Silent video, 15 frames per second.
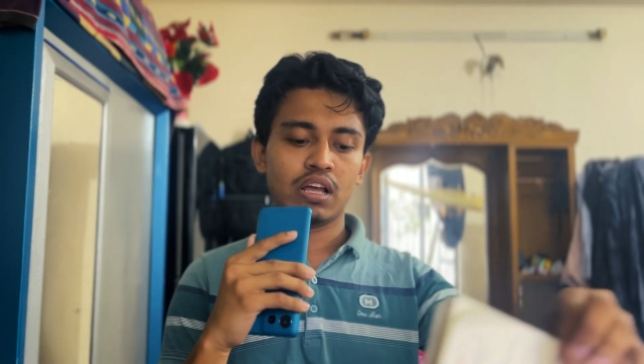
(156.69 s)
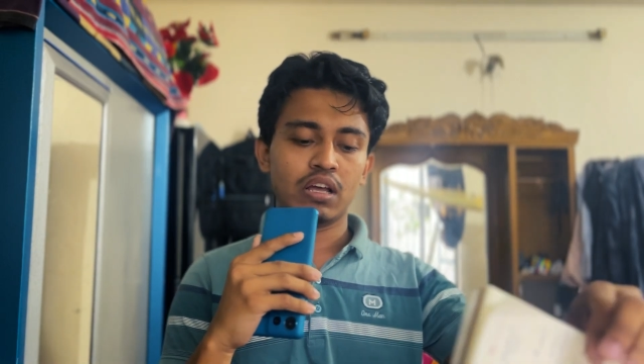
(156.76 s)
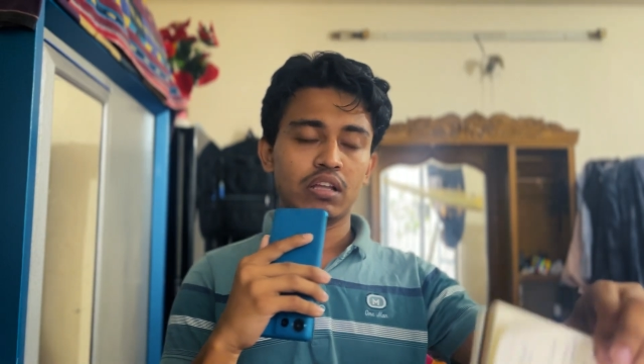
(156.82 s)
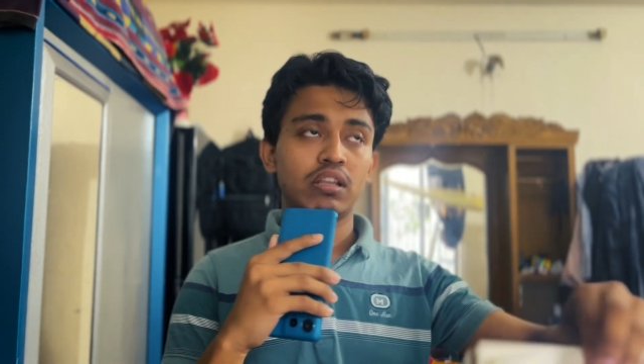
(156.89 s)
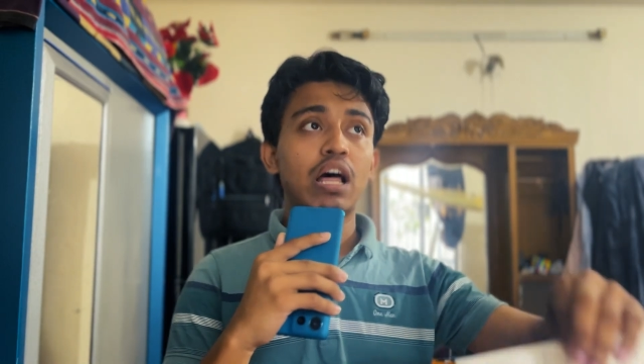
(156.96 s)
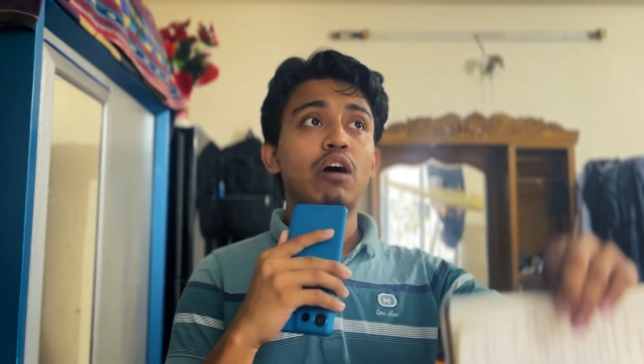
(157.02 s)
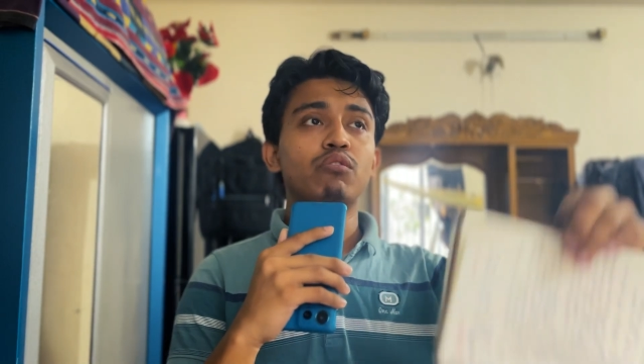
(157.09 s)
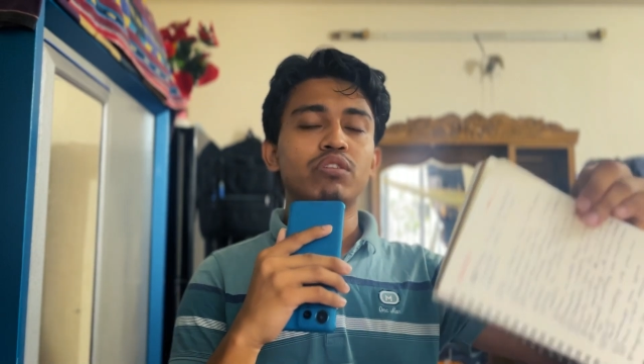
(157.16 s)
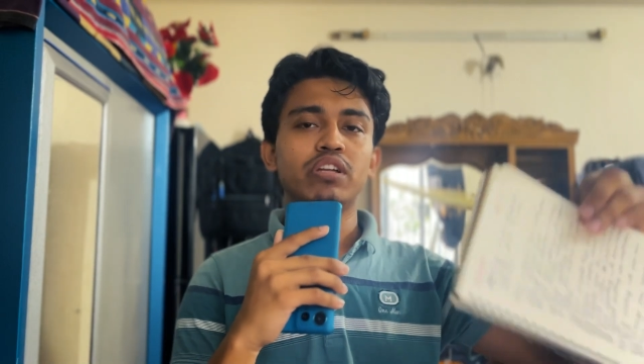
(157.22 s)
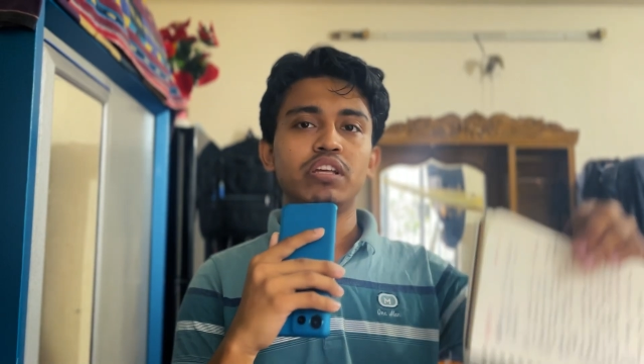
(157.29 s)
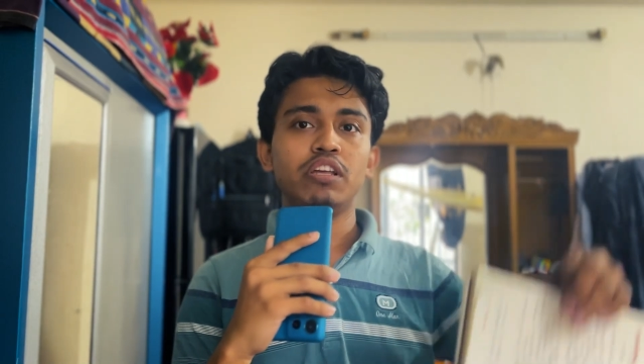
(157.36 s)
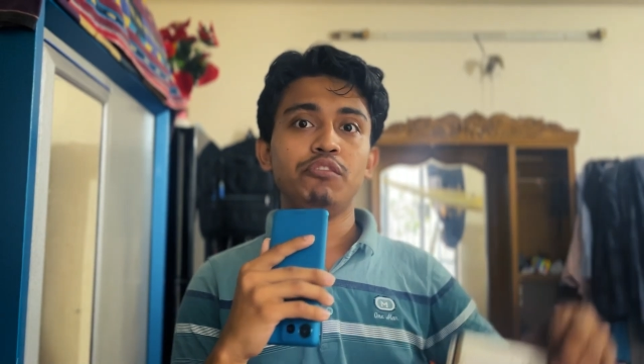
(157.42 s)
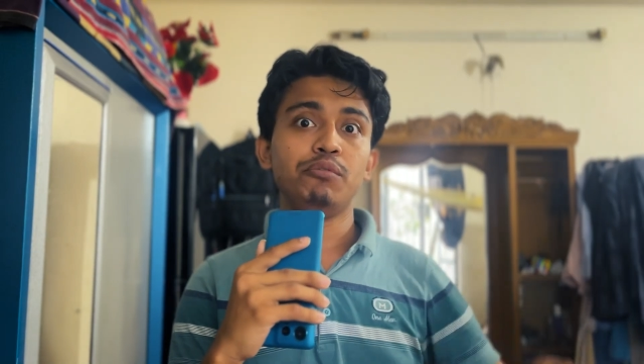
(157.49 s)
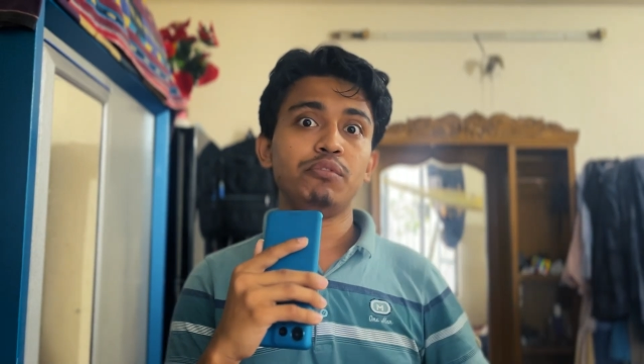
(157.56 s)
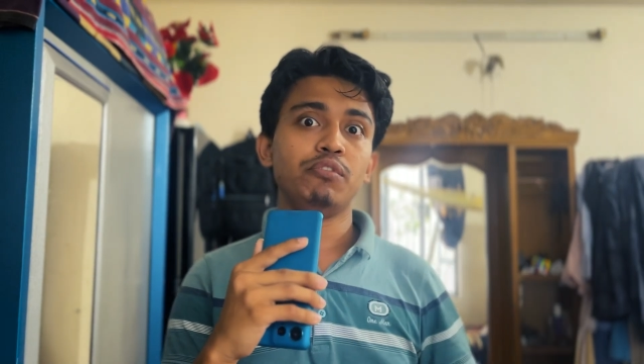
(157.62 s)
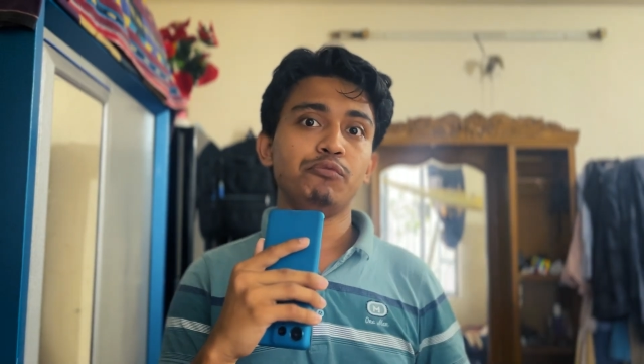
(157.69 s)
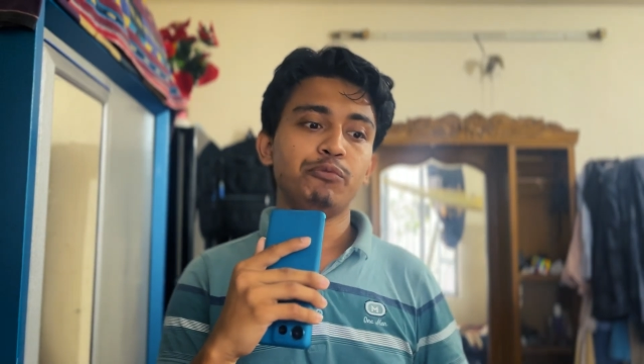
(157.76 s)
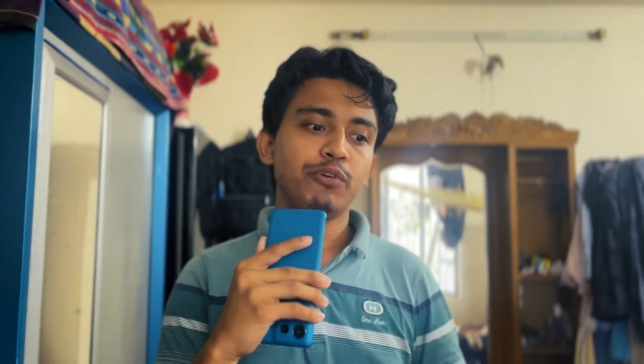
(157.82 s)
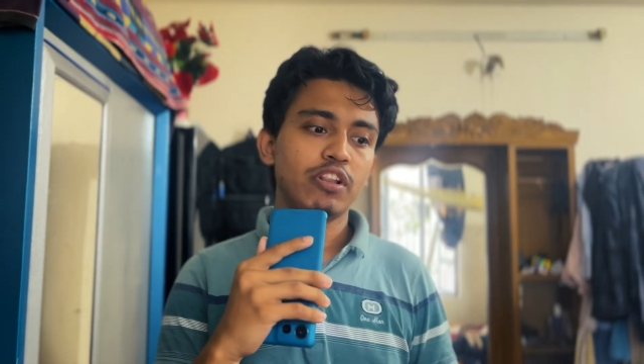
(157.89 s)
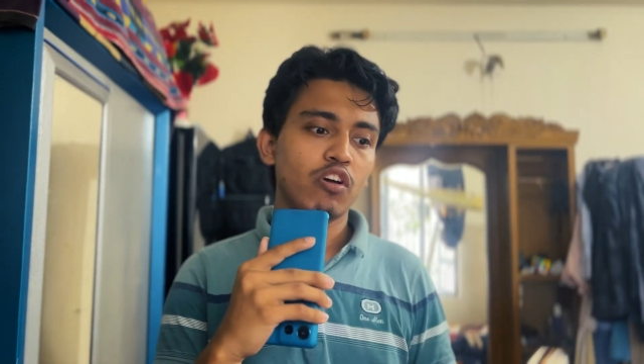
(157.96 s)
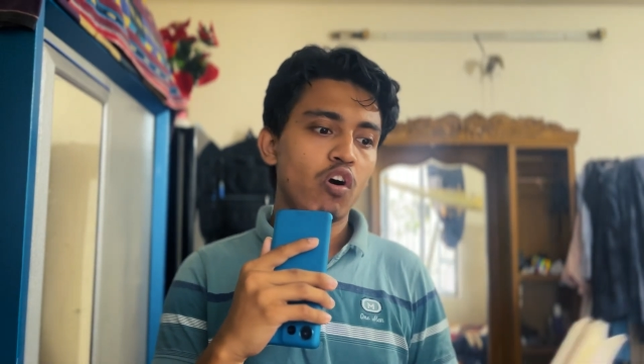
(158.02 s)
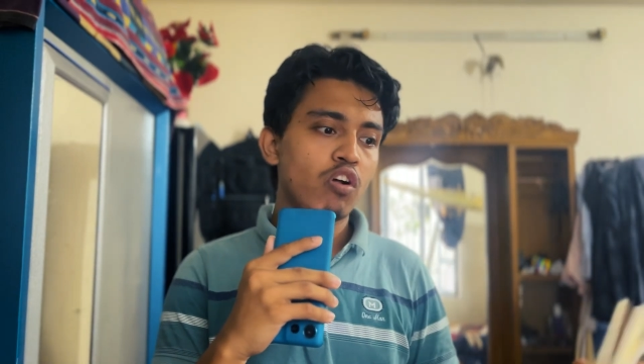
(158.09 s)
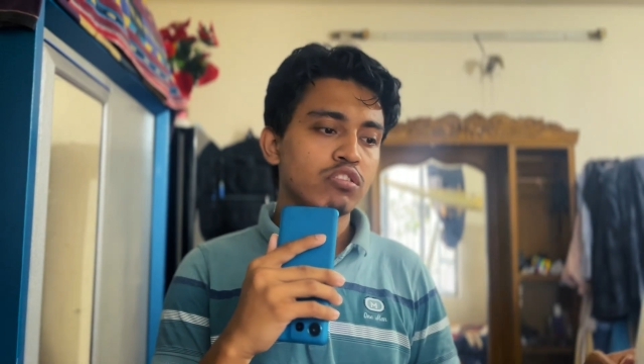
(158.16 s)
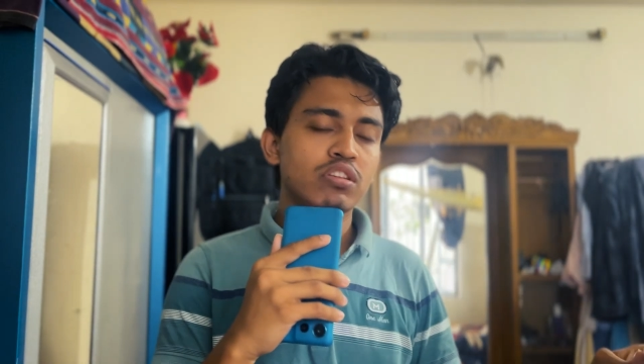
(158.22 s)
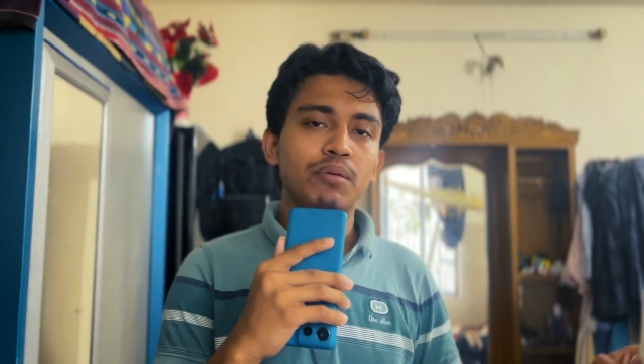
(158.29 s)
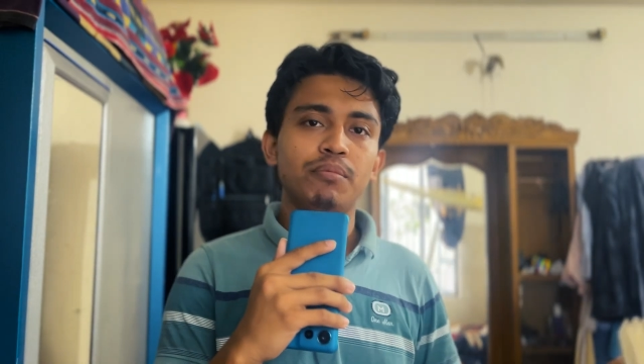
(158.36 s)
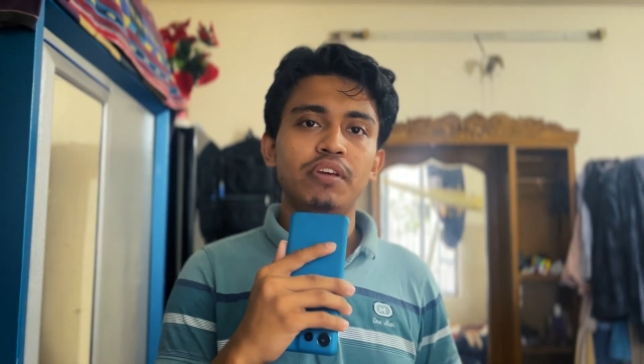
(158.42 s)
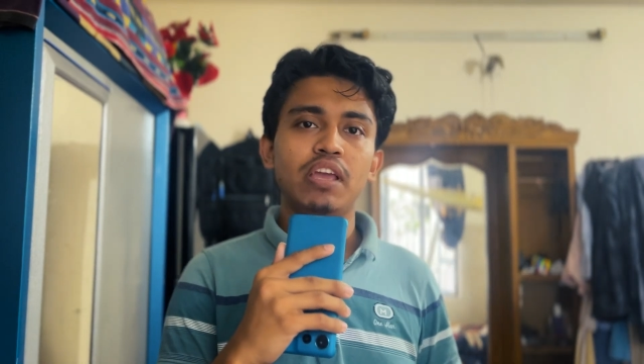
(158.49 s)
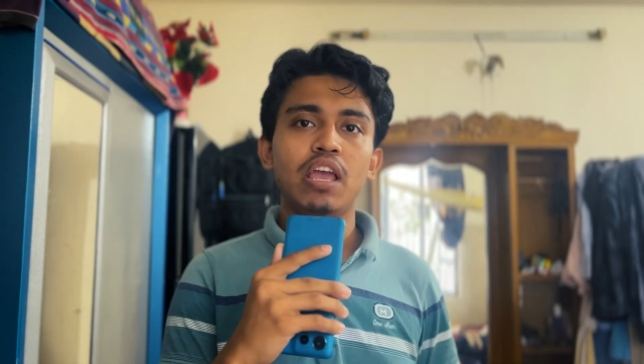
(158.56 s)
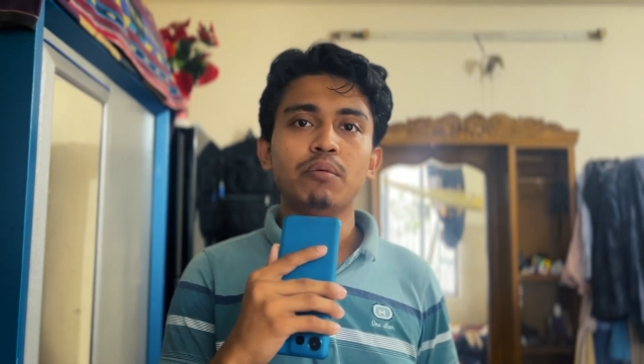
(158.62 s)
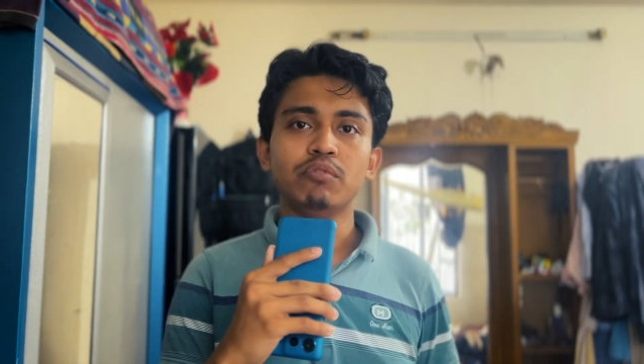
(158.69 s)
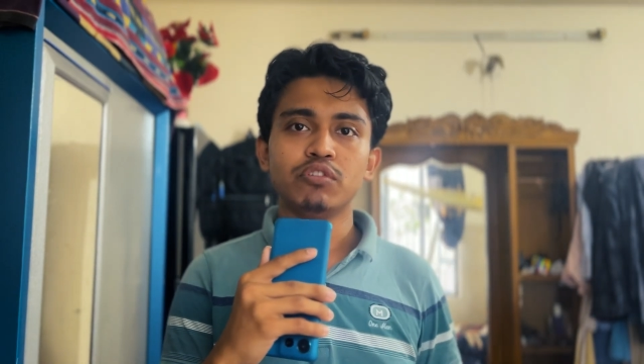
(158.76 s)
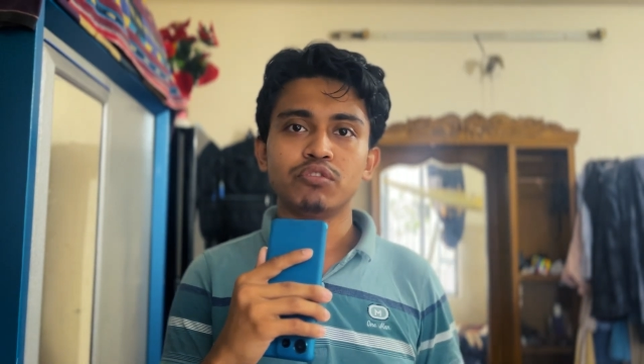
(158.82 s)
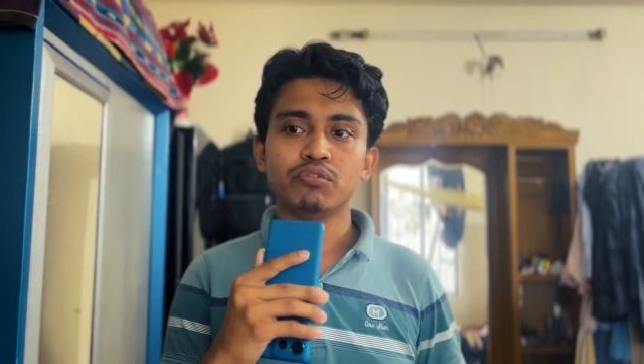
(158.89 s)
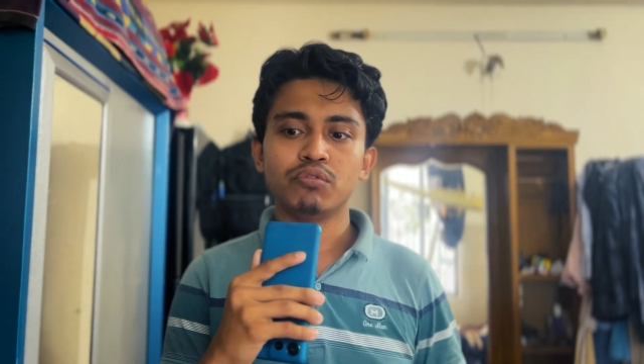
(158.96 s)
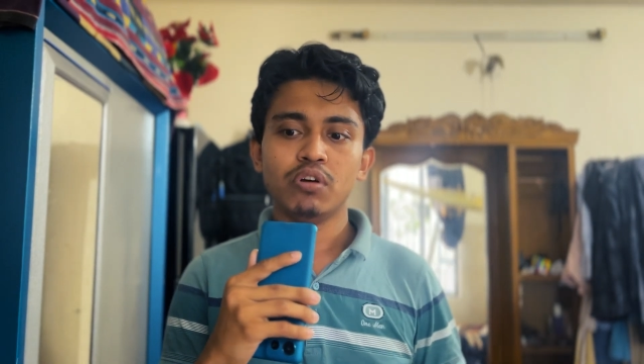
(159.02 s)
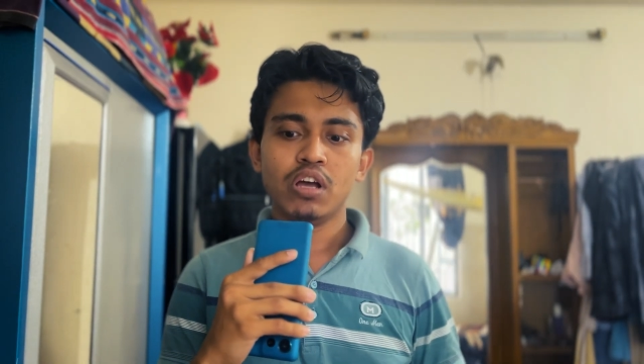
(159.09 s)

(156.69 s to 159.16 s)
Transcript: loudly, you will also be able to